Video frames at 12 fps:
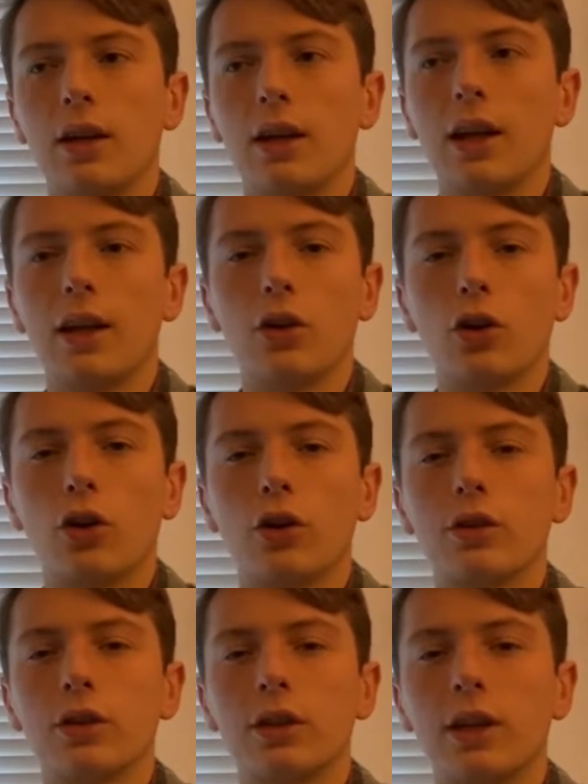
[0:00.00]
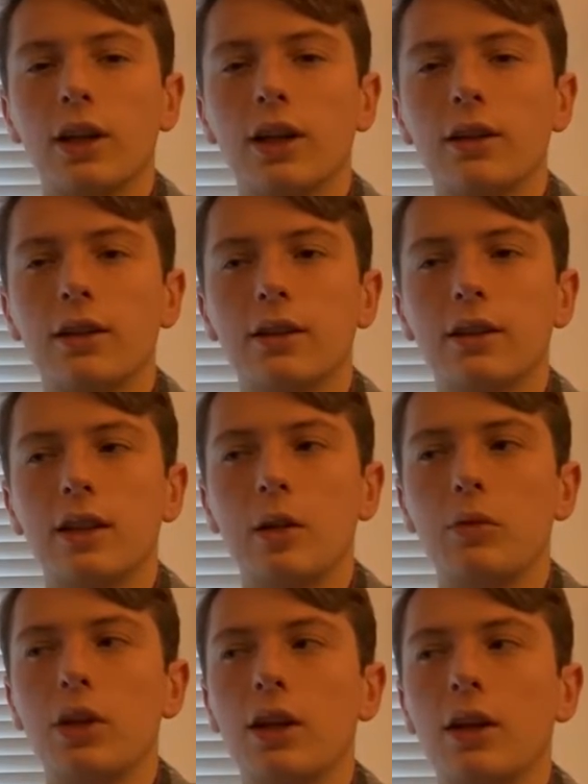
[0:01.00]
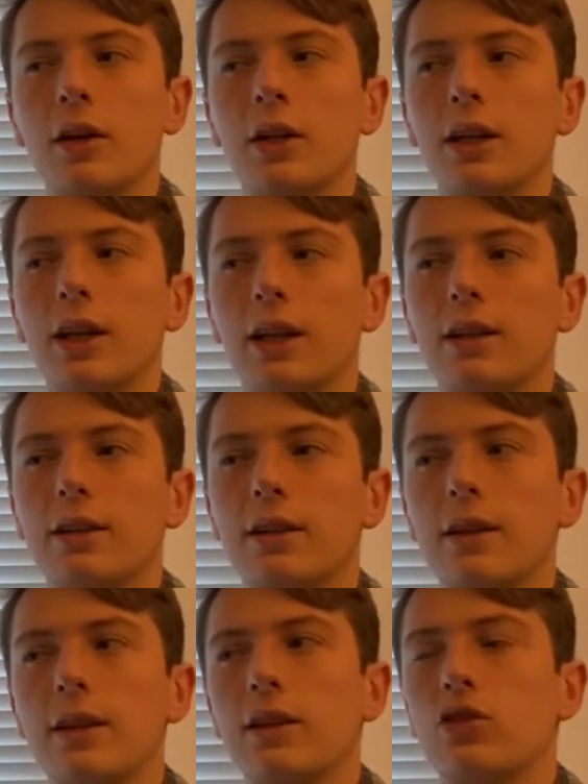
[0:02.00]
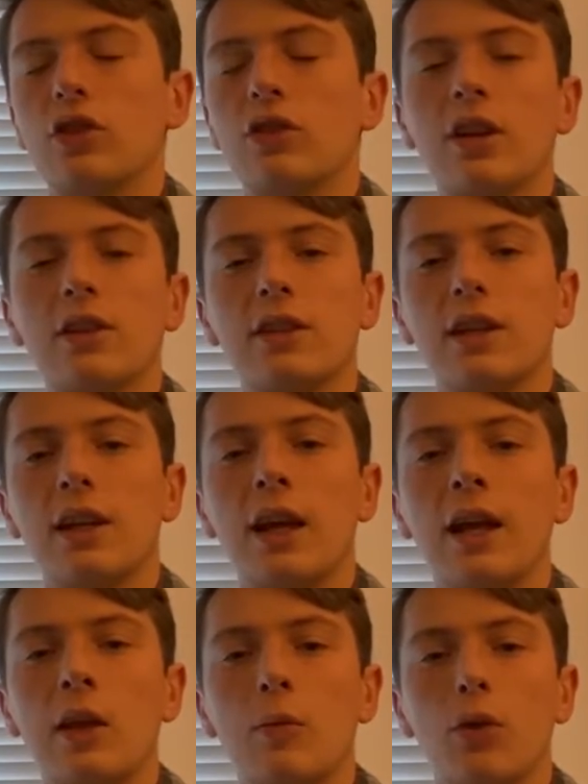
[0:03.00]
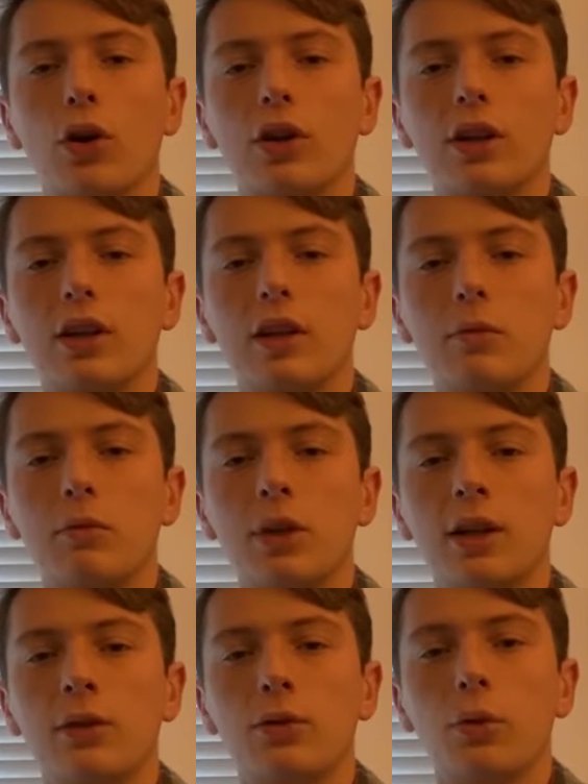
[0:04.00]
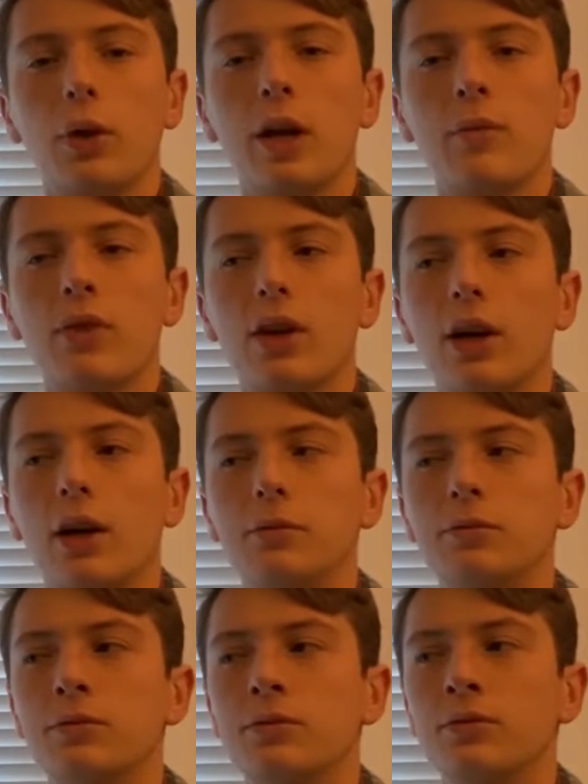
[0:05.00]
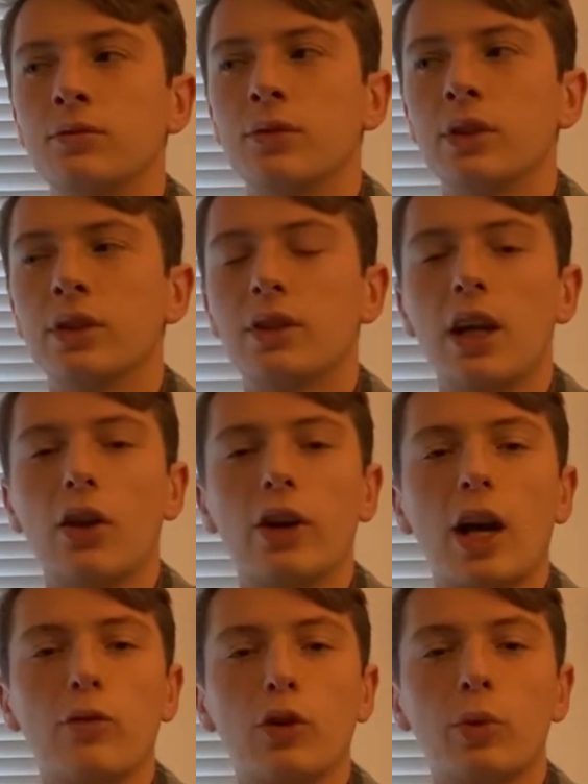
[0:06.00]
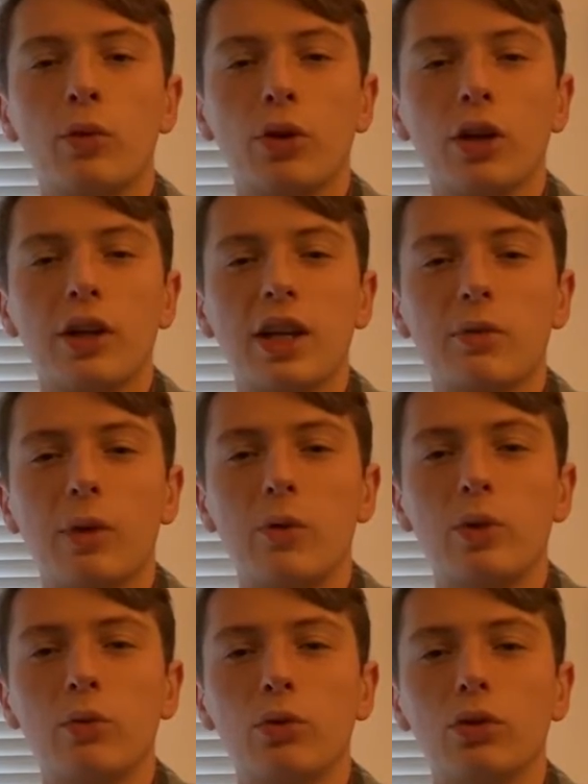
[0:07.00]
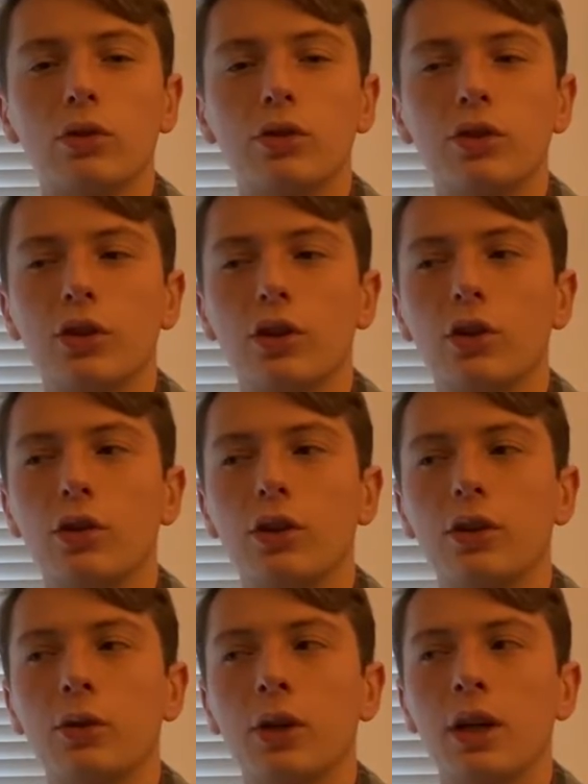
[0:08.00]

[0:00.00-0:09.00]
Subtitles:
in art and in the media, and this just doesn't hit the mark in any meaningful way. Taylor, have your people contact my people. You can go to